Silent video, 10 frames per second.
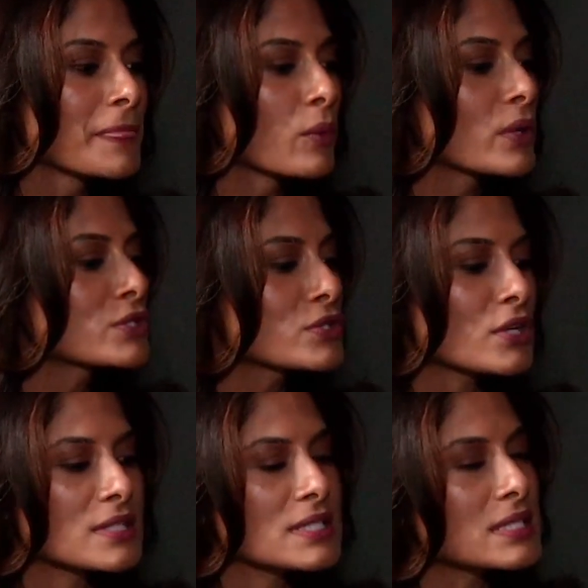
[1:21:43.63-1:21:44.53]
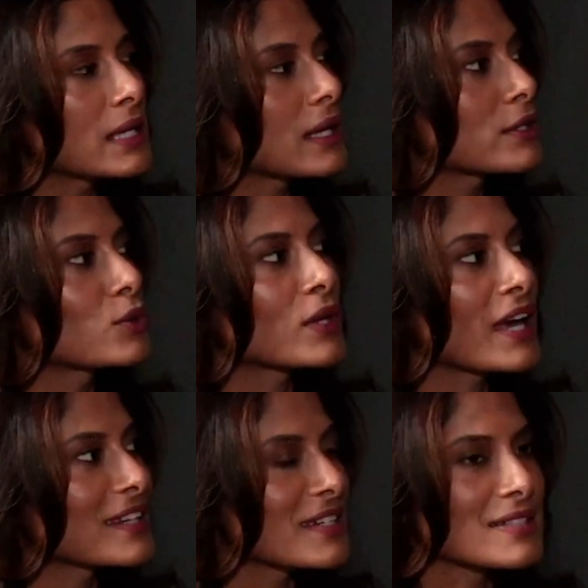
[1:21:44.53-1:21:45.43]
once you start seeing it, you
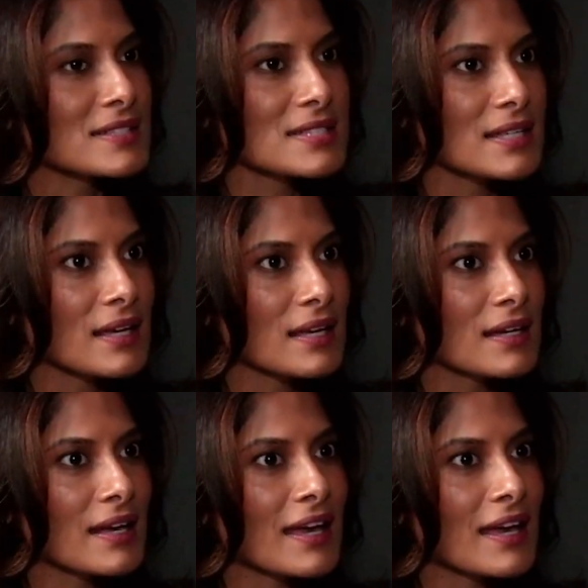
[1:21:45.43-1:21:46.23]
can't unsee it.